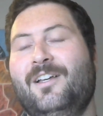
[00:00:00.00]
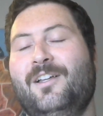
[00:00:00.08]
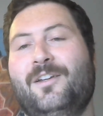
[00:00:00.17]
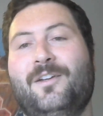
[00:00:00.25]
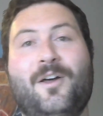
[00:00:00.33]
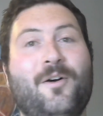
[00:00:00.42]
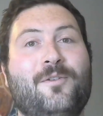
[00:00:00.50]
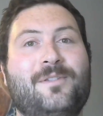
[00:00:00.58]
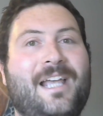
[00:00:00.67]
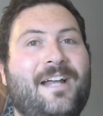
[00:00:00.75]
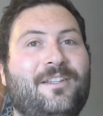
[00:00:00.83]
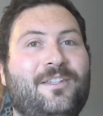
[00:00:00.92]
knows
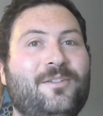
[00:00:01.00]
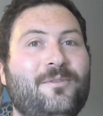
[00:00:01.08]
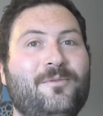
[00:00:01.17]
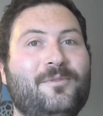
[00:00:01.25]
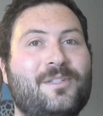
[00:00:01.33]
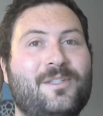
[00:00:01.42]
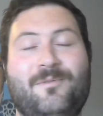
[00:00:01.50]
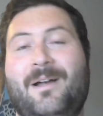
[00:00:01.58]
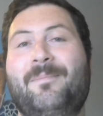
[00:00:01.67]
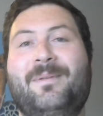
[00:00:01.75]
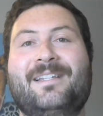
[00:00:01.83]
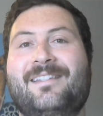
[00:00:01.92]
how to use the
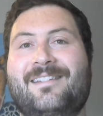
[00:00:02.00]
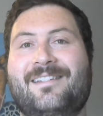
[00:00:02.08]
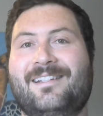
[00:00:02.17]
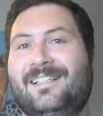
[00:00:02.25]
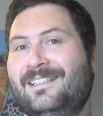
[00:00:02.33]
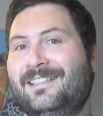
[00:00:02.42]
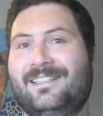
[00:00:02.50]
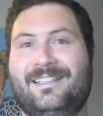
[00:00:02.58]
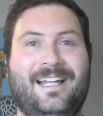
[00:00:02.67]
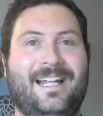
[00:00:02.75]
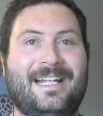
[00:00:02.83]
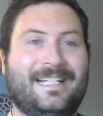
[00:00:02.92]
weapons
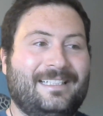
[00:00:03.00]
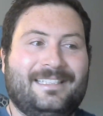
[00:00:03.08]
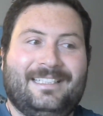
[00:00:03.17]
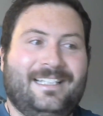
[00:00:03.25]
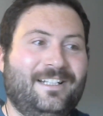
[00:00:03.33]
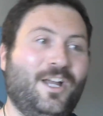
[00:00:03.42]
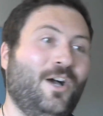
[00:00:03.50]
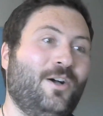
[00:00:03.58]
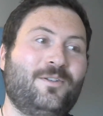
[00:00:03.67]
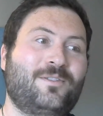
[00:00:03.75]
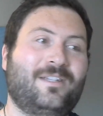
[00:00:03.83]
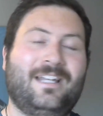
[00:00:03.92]
that he
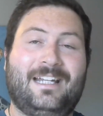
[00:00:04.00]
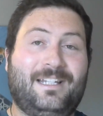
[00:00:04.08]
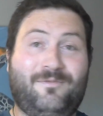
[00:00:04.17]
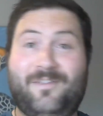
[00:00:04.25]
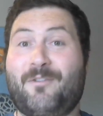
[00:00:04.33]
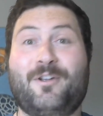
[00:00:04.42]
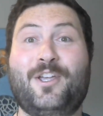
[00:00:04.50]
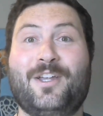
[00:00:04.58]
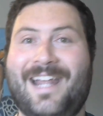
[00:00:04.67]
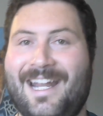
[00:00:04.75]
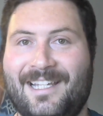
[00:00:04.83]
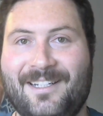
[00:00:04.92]
knows and is very good
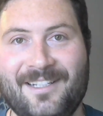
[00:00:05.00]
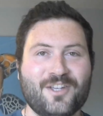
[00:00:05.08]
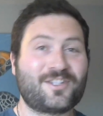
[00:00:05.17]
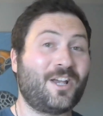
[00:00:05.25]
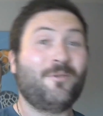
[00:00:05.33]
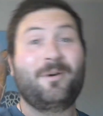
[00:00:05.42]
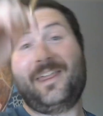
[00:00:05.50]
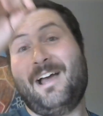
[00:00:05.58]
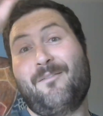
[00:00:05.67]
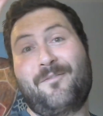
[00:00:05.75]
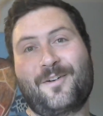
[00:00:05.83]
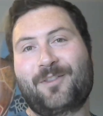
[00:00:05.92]
at it. So
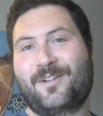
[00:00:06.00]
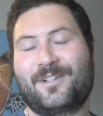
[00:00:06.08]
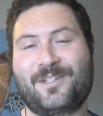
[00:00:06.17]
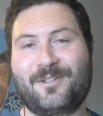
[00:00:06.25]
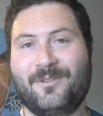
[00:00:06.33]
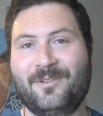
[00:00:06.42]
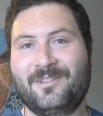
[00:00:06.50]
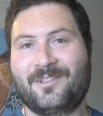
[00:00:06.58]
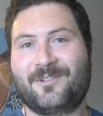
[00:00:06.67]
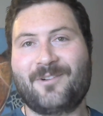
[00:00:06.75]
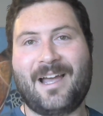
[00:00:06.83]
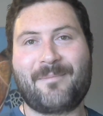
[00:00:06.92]
without further ado,
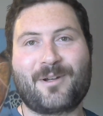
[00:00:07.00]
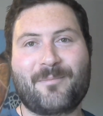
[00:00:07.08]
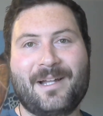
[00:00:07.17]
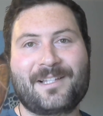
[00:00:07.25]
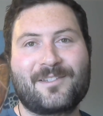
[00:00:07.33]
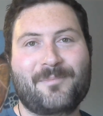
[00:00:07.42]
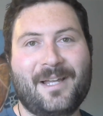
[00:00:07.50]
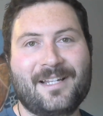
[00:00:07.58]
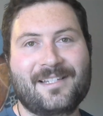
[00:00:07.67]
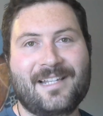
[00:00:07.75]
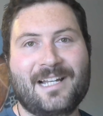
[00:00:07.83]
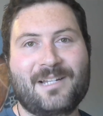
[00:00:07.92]
grab your pencils, pen,
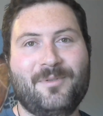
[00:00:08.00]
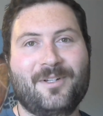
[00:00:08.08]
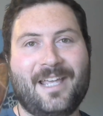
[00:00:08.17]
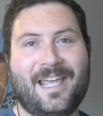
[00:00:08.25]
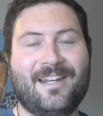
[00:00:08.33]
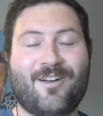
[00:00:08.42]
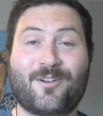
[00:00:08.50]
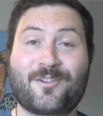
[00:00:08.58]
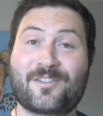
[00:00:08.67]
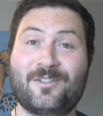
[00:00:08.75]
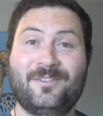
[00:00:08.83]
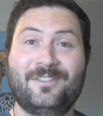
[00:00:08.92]
sketchbook, and
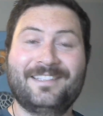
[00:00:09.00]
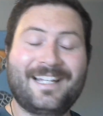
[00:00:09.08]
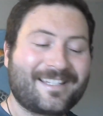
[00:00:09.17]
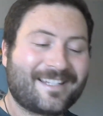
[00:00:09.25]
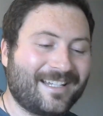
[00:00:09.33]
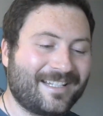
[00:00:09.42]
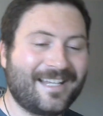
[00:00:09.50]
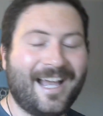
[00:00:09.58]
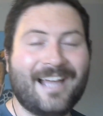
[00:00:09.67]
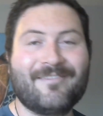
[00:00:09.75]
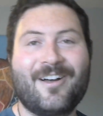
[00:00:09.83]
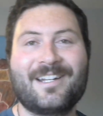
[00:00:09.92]
arsenal, and let's
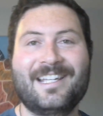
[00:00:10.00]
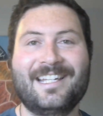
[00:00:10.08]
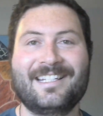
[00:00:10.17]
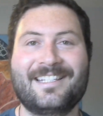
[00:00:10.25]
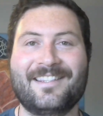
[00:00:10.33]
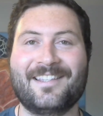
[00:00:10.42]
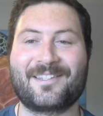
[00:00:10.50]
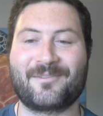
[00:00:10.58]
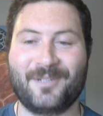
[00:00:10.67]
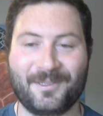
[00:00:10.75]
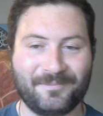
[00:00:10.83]
dive on into this one.